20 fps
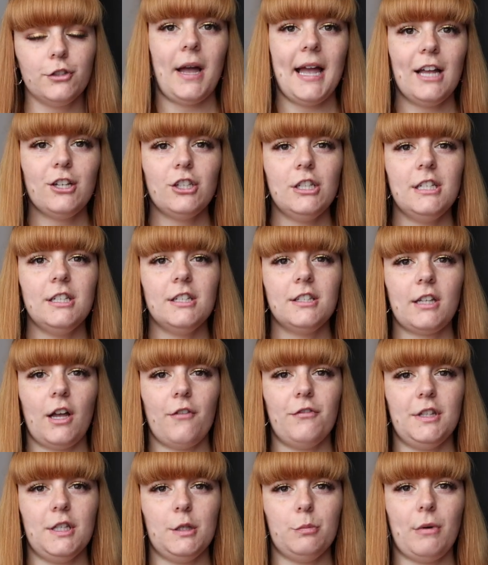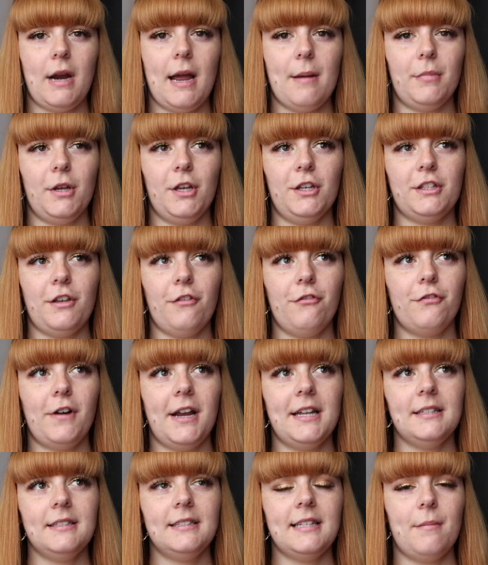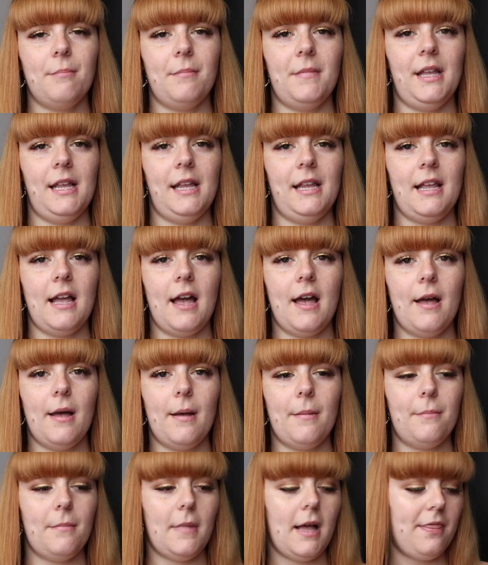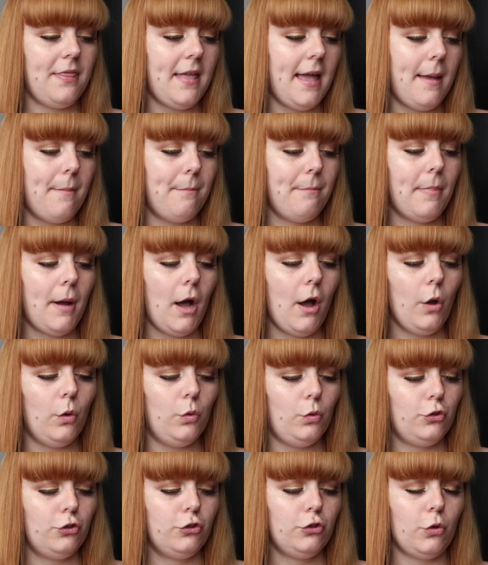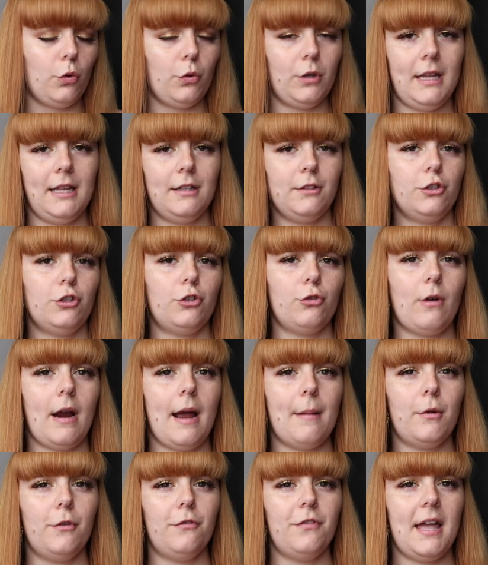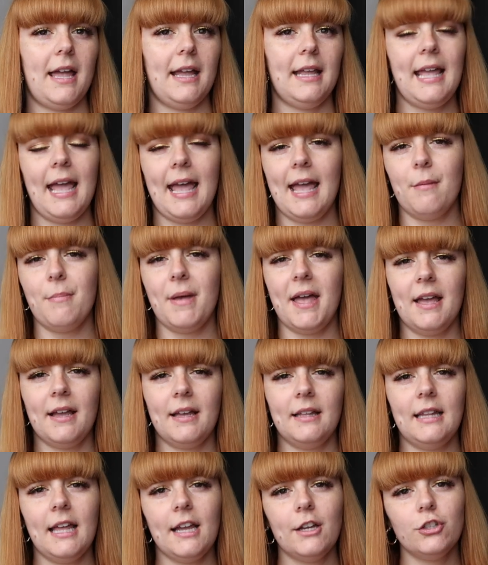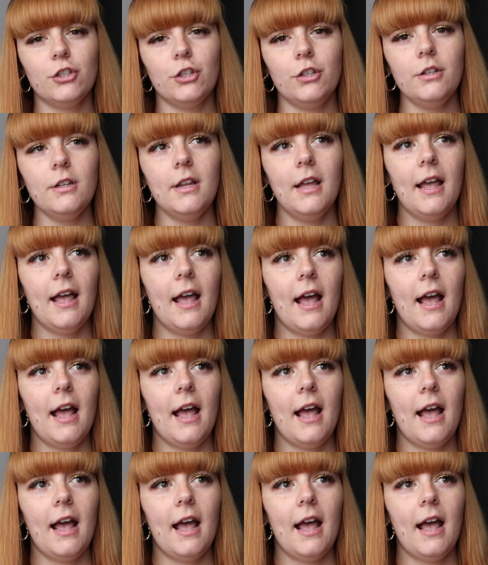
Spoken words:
I actually discovered this brand because a friend sent me their post on Instagram of their Care Bear collection,